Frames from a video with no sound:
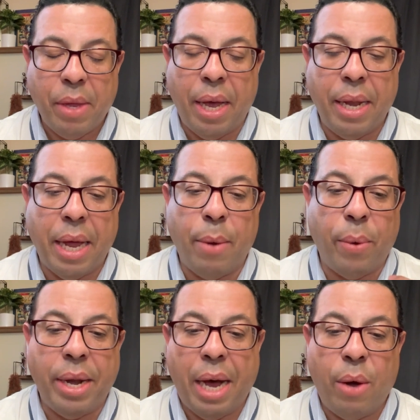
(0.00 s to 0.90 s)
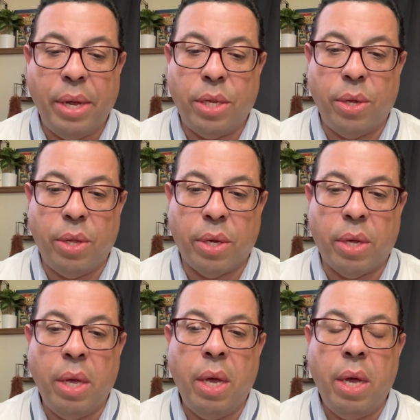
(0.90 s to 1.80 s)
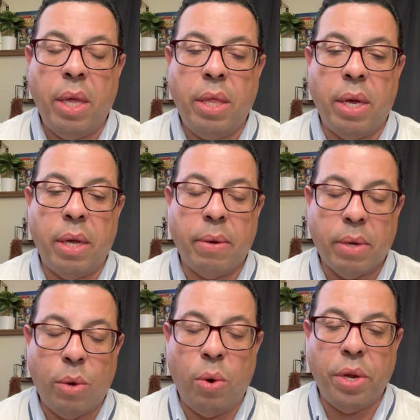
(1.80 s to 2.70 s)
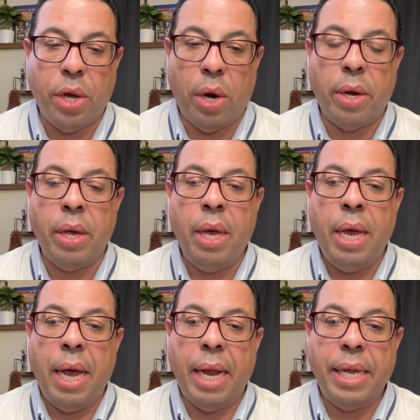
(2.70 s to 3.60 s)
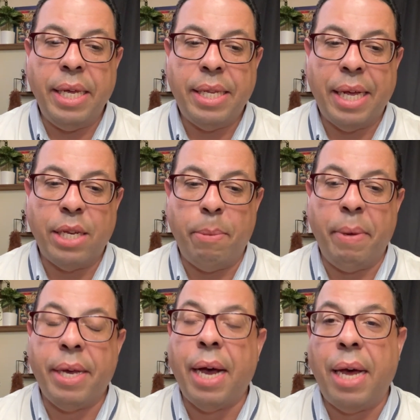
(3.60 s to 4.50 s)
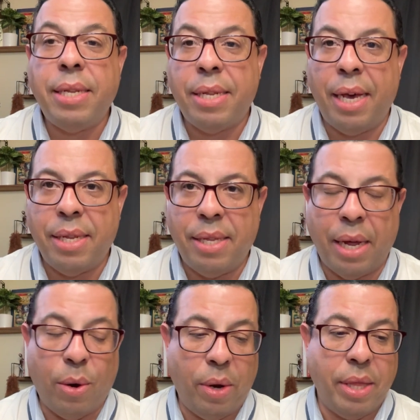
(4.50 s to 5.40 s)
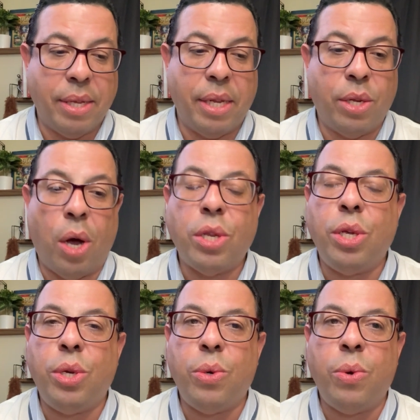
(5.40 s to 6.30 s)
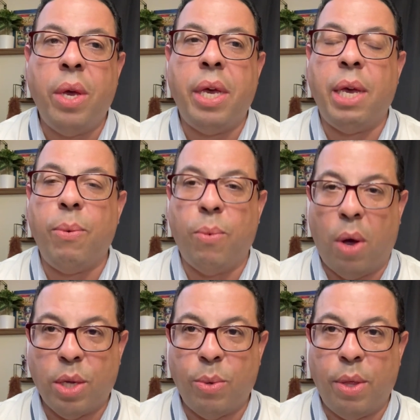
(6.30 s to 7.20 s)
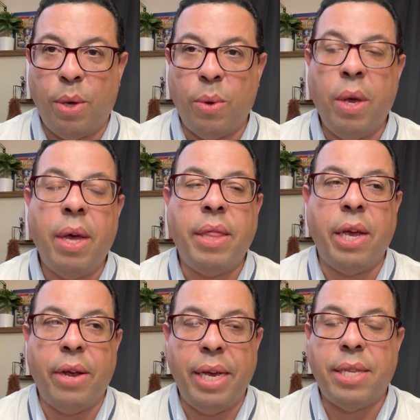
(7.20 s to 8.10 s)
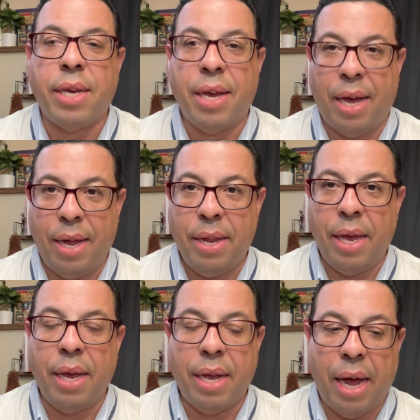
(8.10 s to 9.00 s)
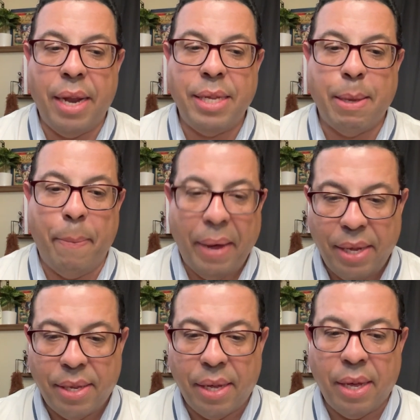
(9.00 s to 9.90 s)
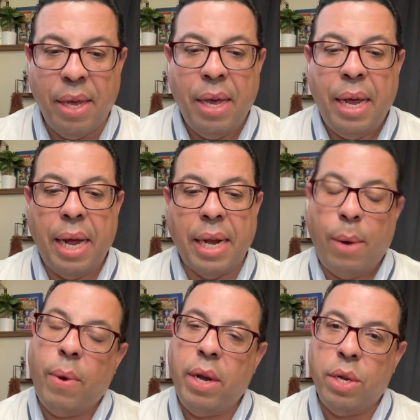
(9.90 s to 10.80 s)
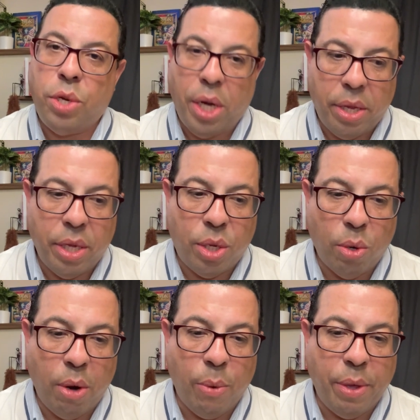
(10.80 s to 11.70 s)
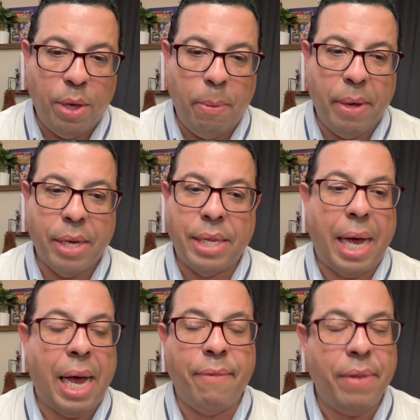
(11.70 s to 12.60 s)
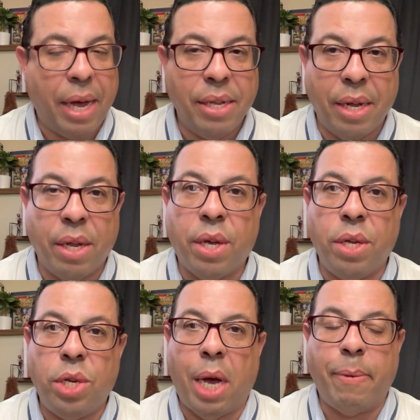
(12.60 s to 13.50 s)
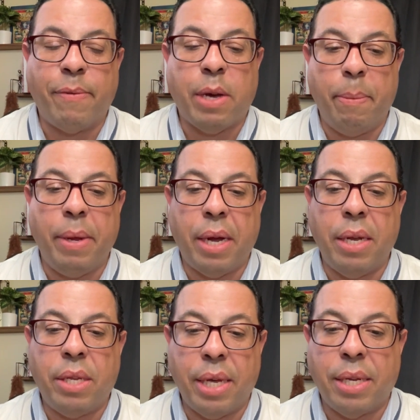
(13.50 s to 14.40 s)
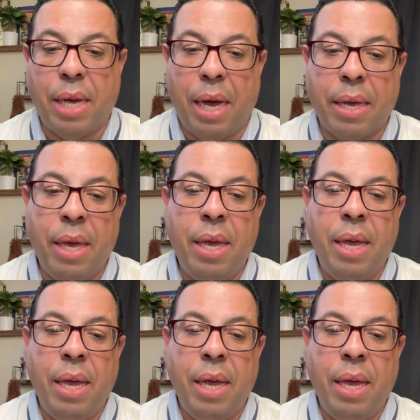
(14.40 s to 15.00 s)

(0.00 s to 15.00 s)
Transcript: and I went out into the courtyard, and he said to me, God says, not only does he talk to you, he walks with you. There is a God, and God is amazing. And I wanted to share this story with you because I have not done a good job of coming on TikTok